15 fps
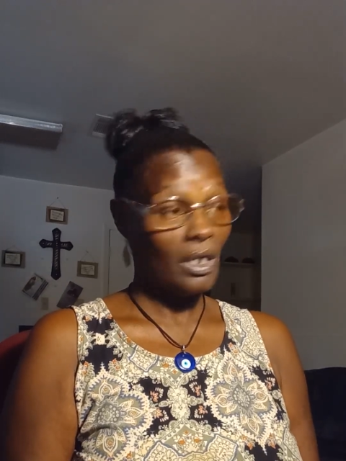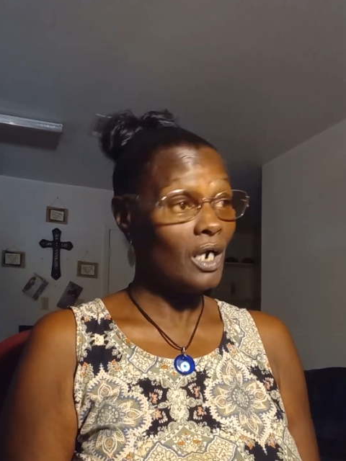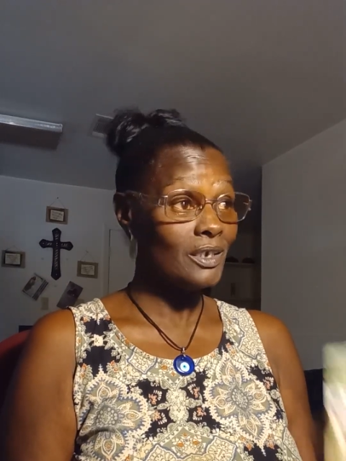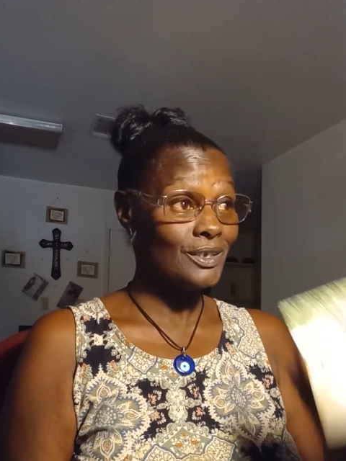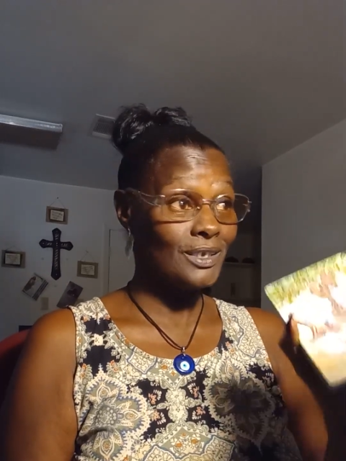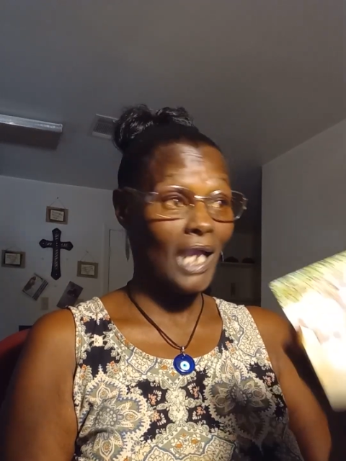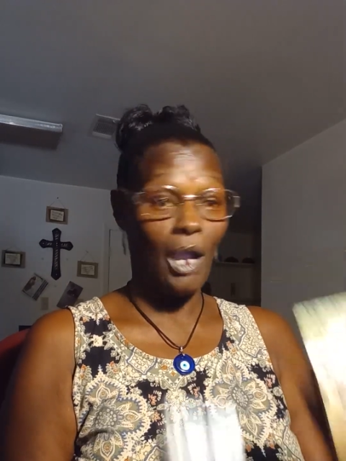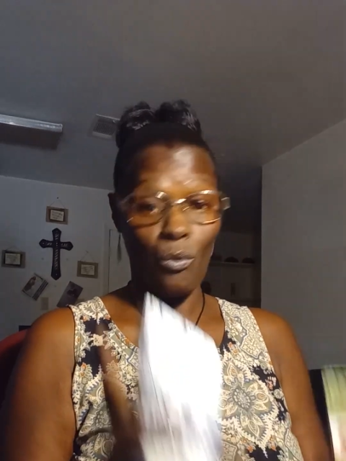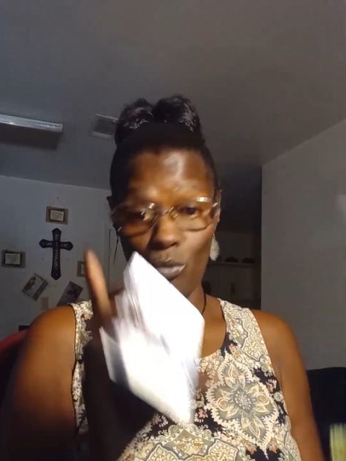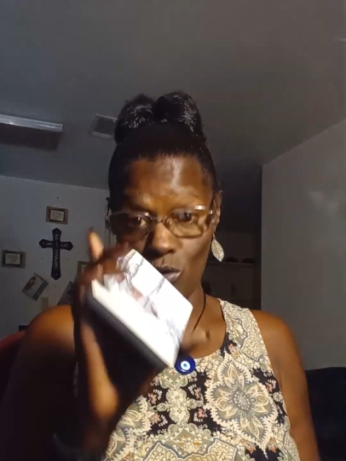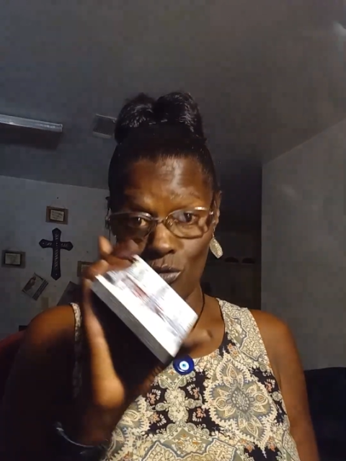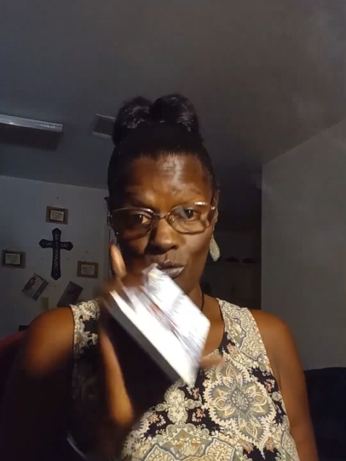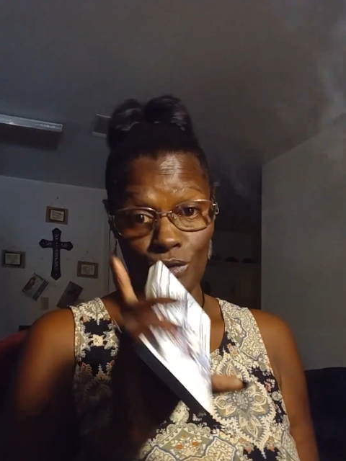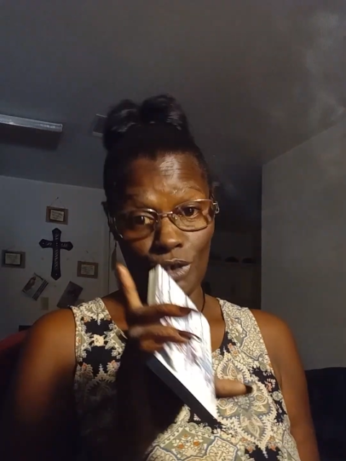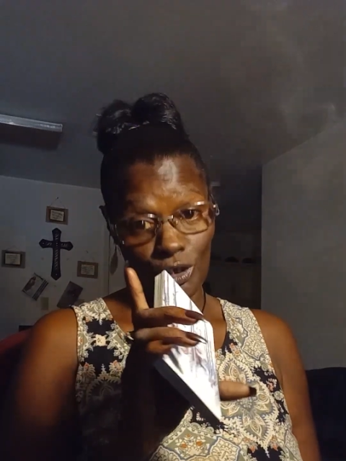Gunshot
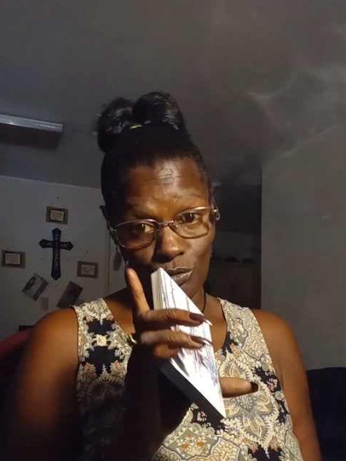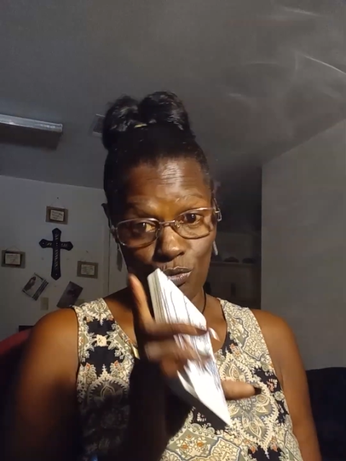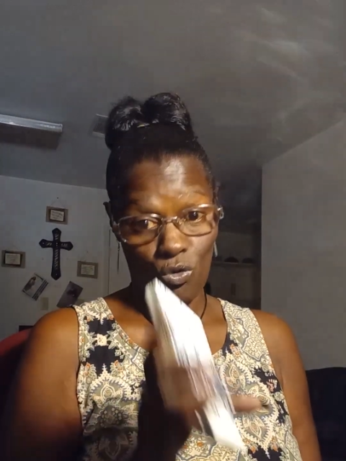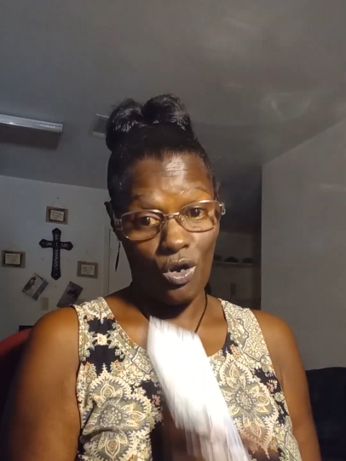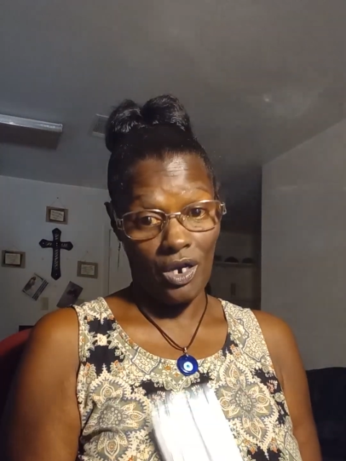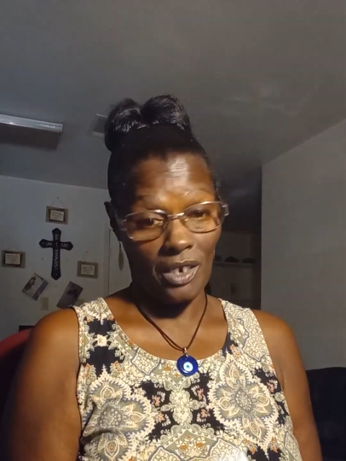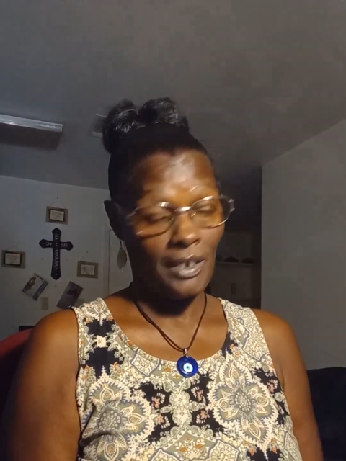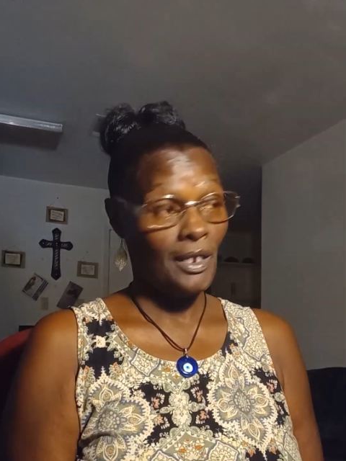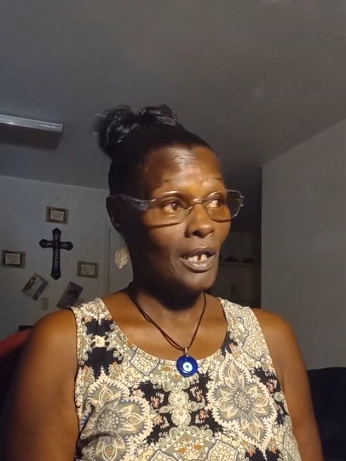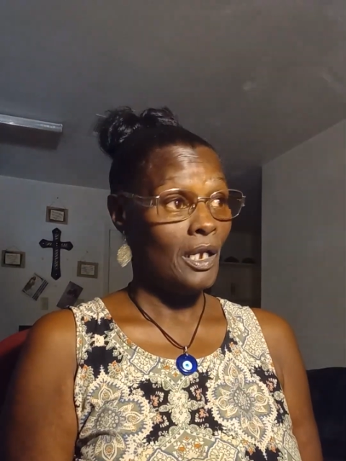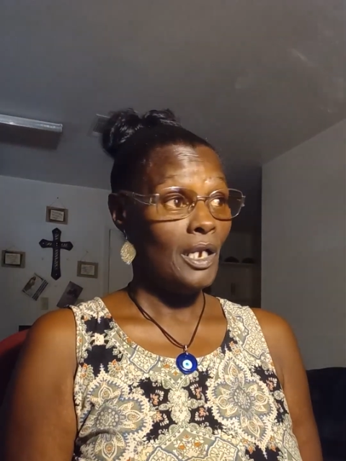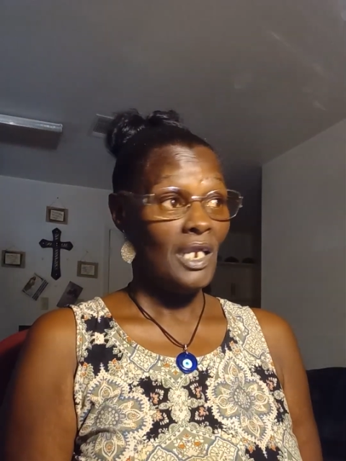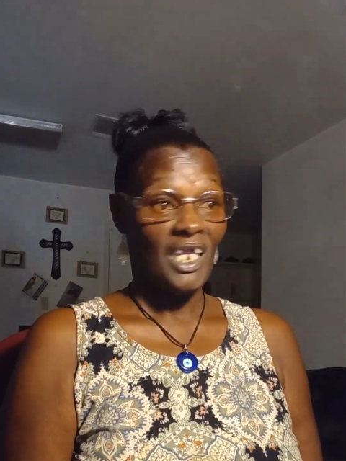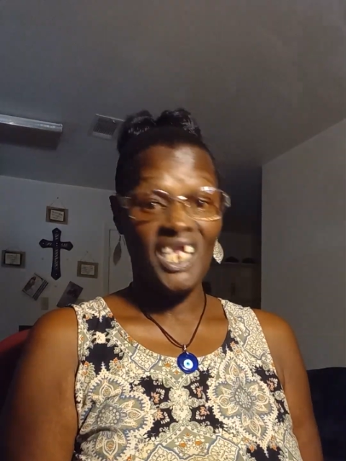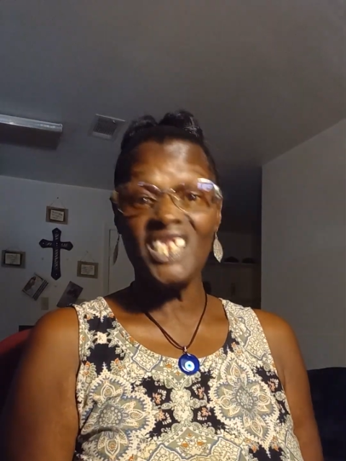wound is one.
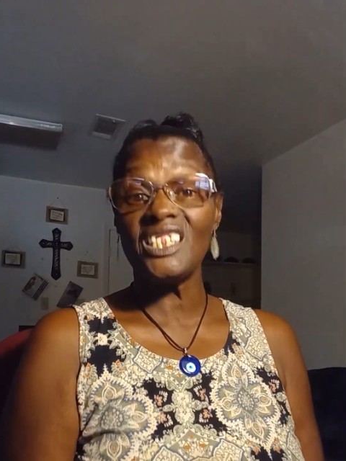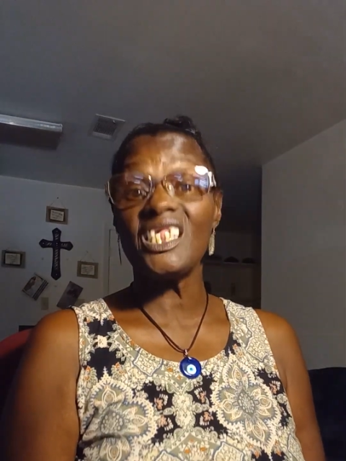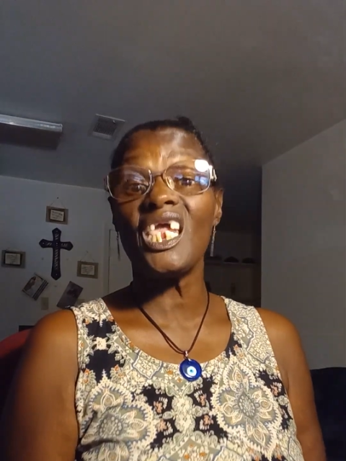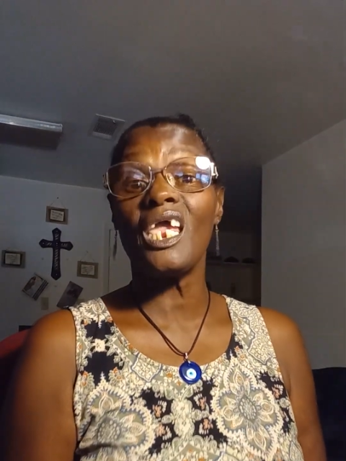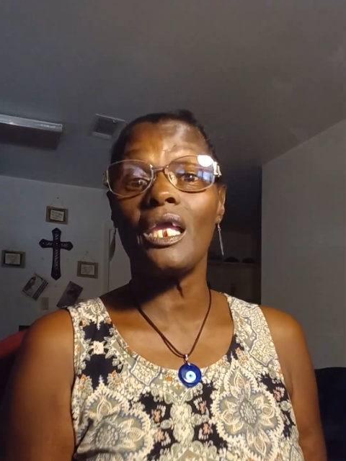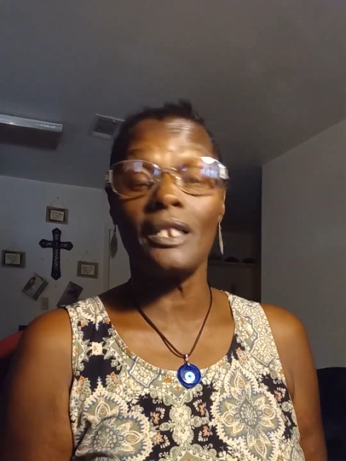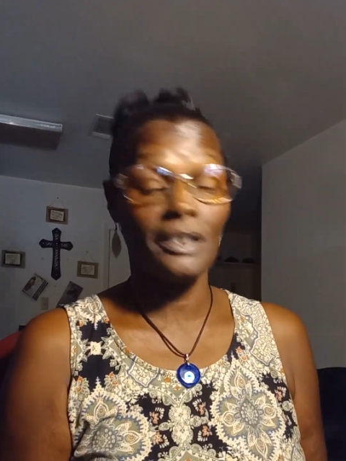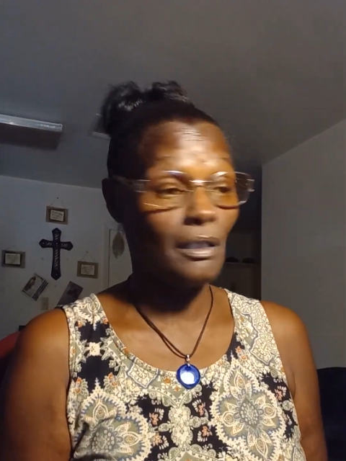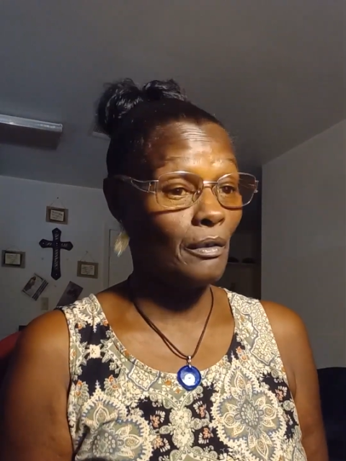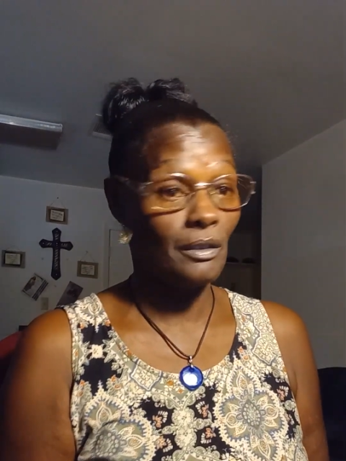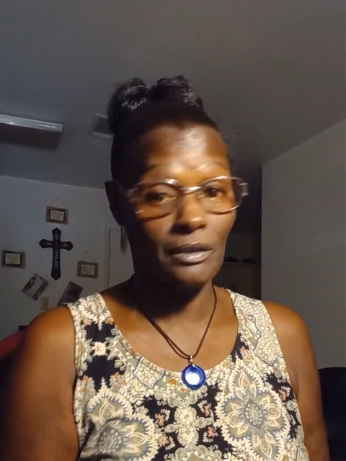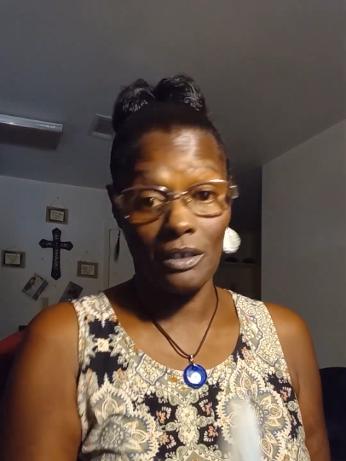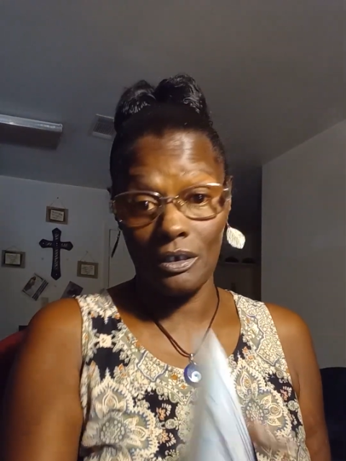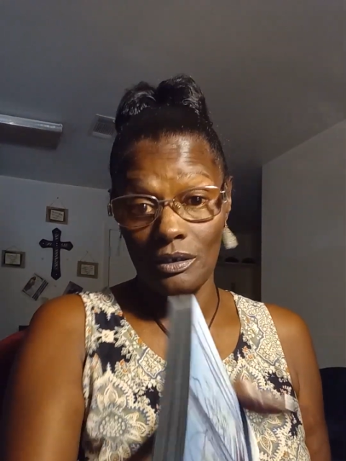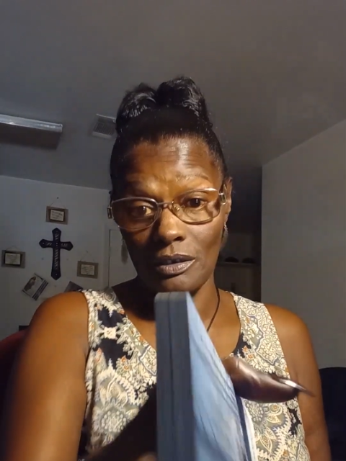He said
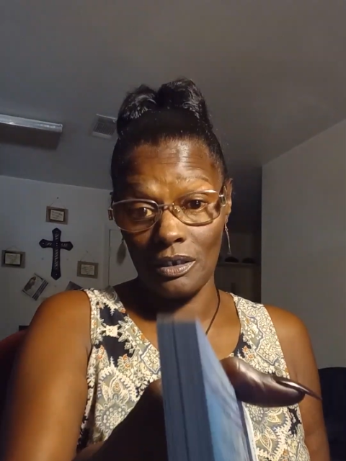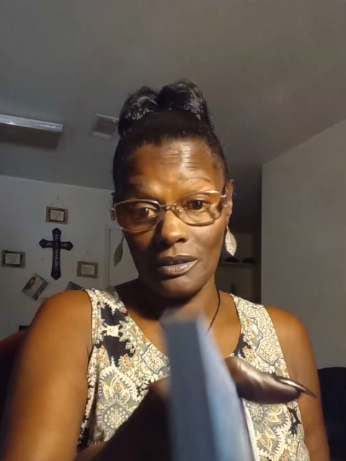the the,